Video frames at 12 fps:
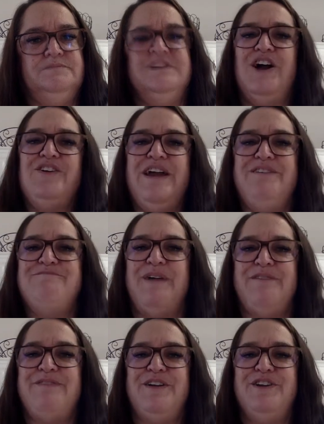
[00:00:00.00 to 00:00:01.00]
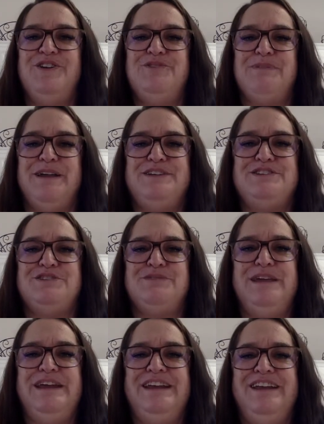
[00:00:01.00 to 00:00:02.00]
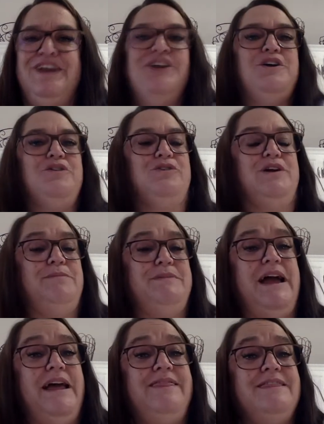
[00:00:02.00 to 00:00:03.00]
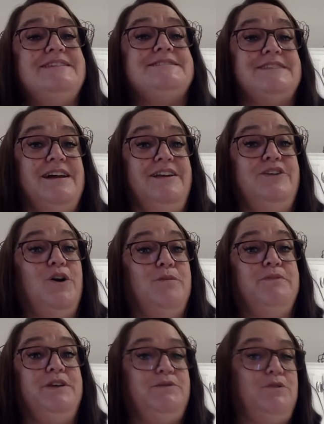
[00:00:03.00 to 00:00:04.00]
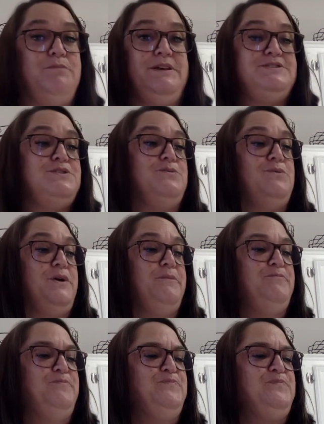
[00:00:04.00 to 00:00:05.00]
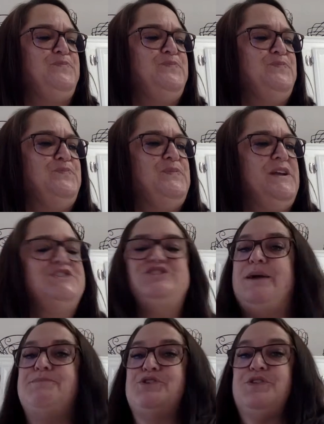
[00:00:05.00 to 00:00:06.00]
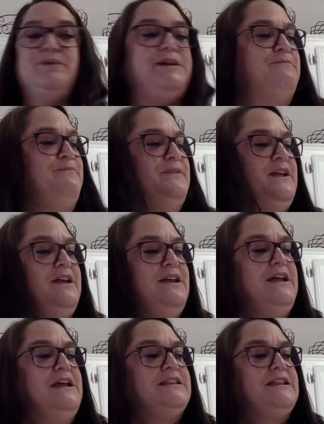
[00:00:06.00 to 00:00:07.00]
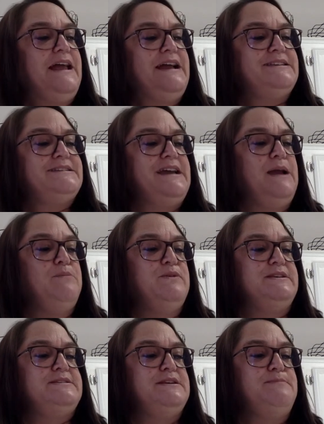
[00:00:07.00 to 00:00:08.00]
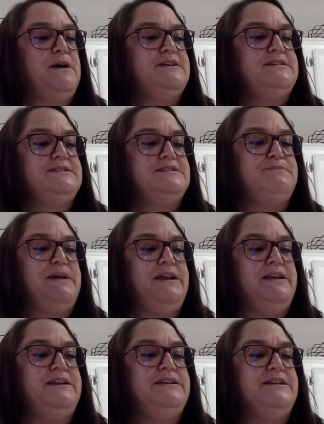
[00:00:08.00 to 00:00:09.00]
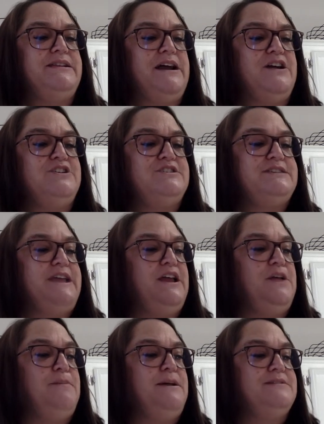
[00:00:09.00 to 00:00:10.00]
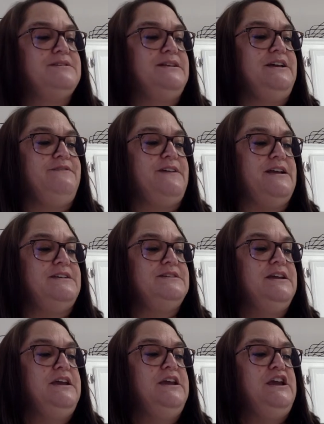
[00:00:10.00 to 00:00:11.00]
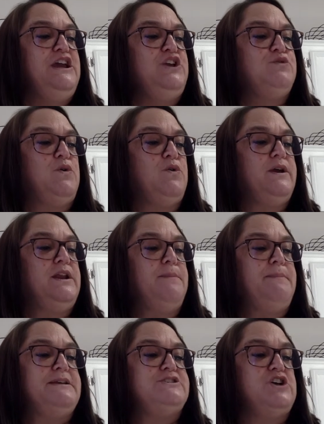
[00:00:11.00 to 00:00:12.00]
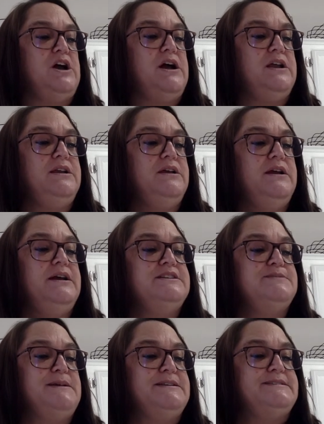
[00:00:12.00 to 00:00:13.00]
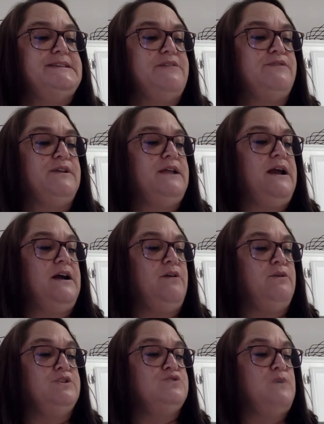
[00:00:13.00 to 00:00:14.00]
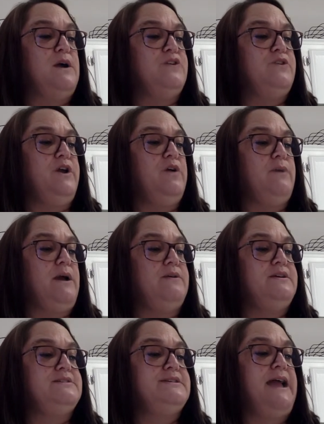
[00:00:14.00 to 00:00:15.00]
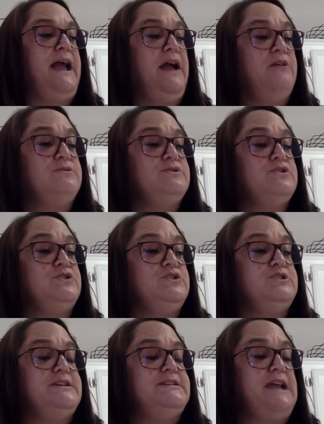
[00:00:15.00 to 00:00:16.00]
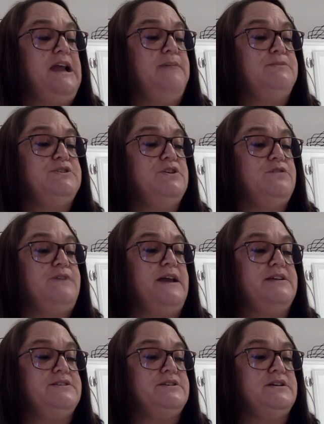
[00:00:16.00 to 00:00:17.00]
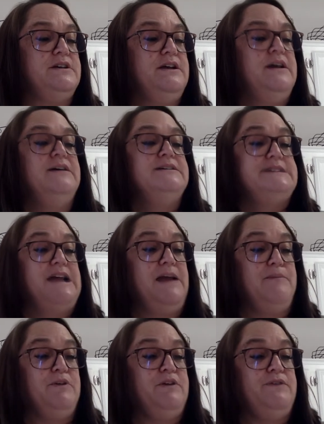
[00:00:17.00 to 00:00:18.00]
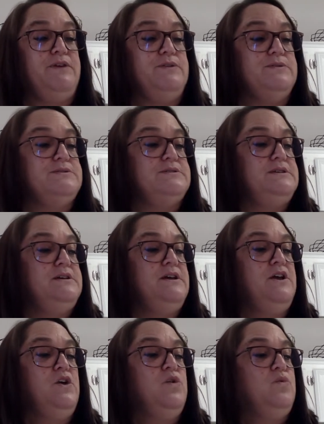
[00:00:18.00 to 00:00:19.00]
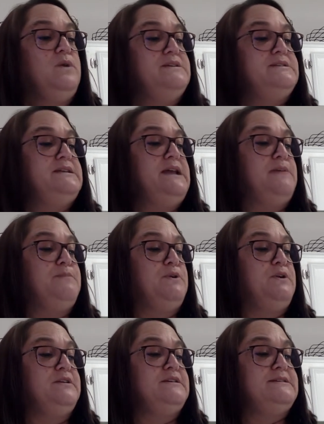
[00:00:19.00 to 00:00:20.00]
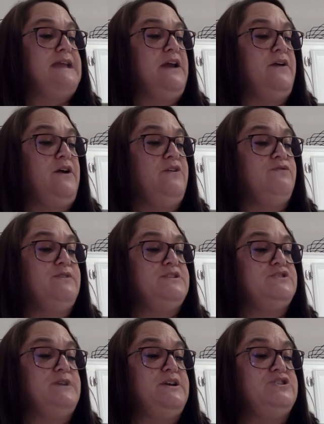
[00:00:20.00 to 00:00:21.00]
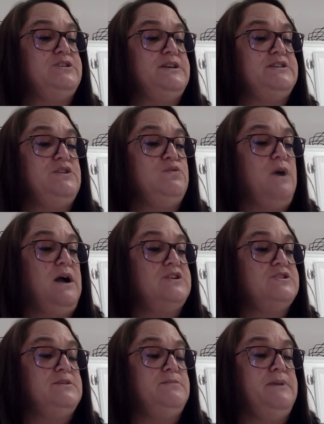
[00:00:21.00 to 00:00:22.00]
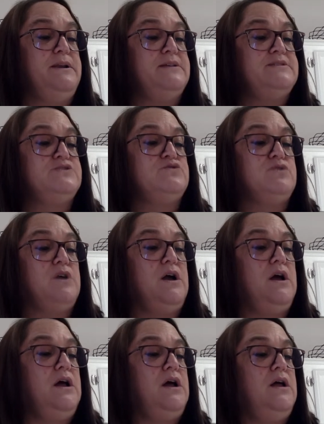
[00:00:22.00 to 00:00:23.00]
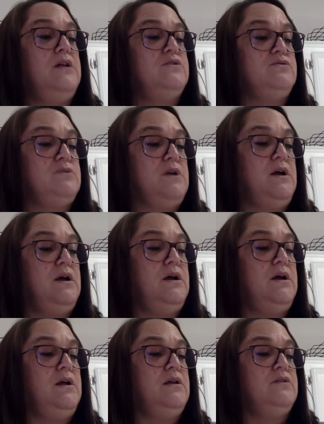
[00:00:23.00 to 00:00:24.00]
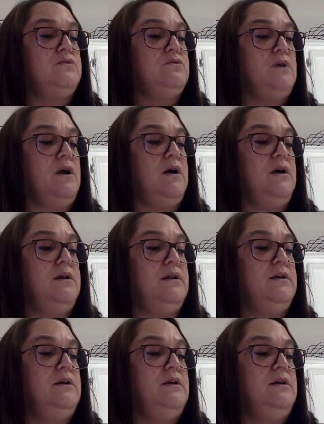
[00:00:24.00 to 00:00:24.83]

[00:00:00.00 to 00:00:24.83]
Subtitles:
All right, I found a new place to read where I'm not in the sun. Hopefully, it won't be so warm. Chapter 3. The last time Winston participated in a large scale puzzle event, he'd woken up at dawn and spent several hours wandering around his house urging time to go faster. Time refused. Winston had pulled his hair out in frustration as he watched the minutes crawl, crawl, crawl.